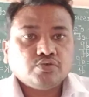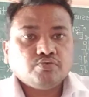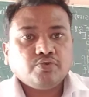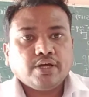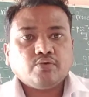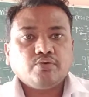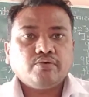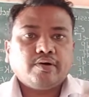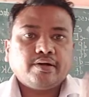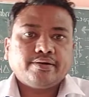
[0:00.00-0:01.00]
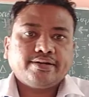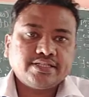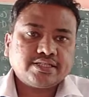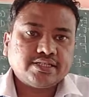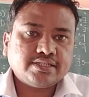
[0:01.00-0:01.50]
so we are going to
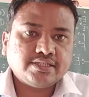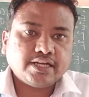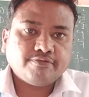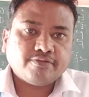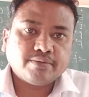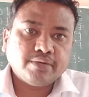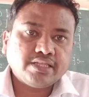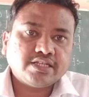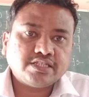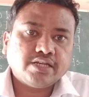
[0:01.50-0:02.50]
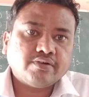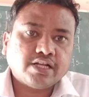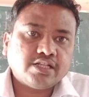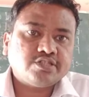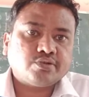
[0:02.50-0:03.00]
discuss that Fermi energy
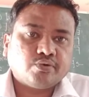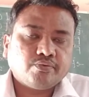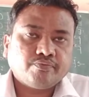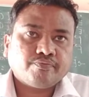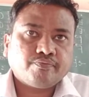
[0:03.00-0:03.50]
level also